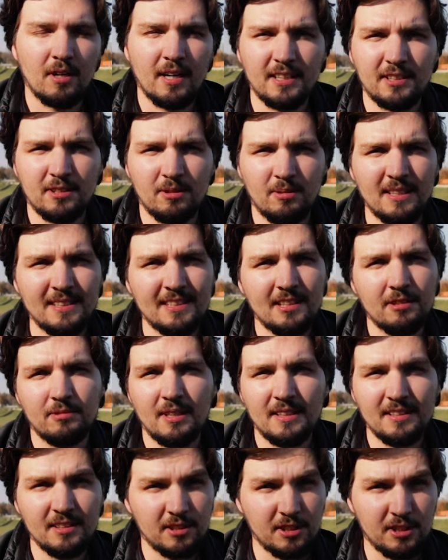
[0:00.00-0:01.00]
Okay, so let's now
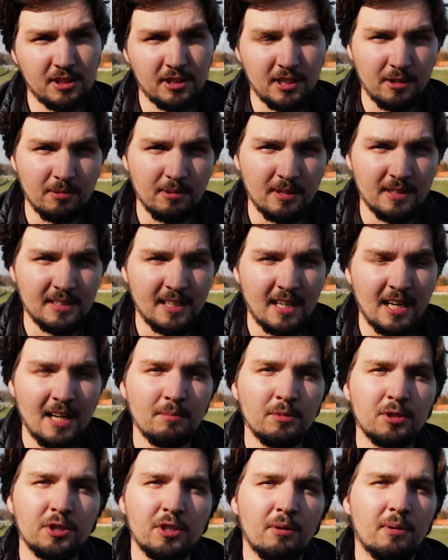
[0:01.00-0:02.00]
render this sequence and
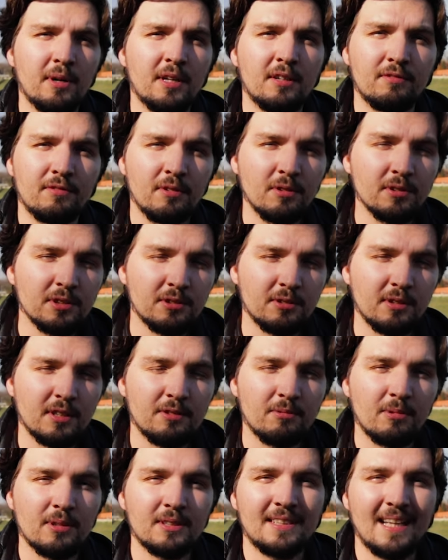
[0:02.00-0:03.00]
let me show you in full
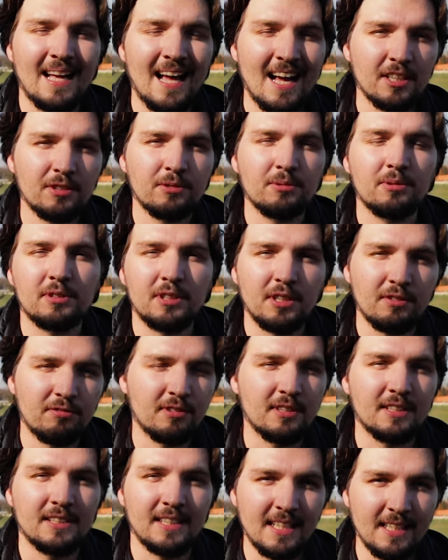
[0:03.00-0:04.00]
screen what the actual
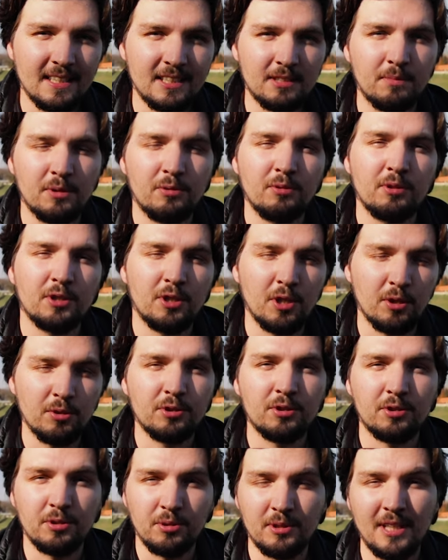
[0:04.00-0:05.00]
difference is between
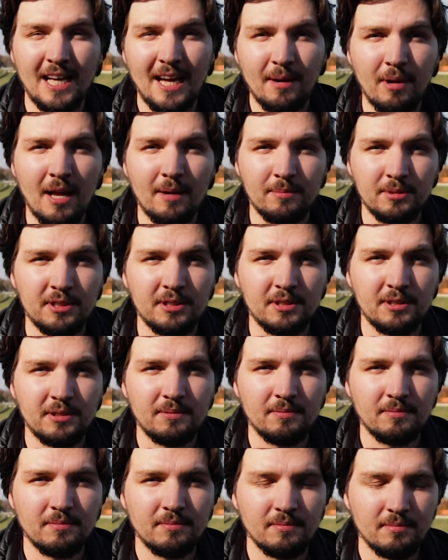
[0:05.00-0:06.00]
those 2
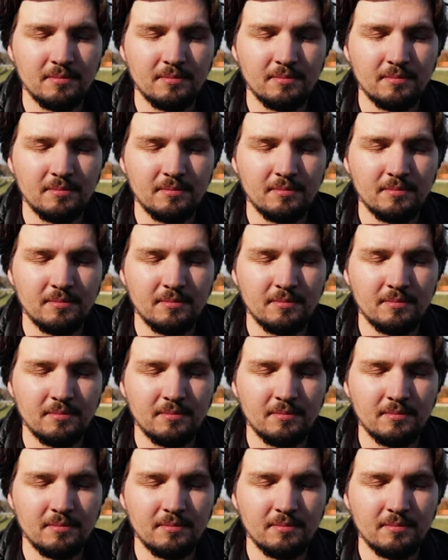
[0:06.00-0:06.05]
time-lapses.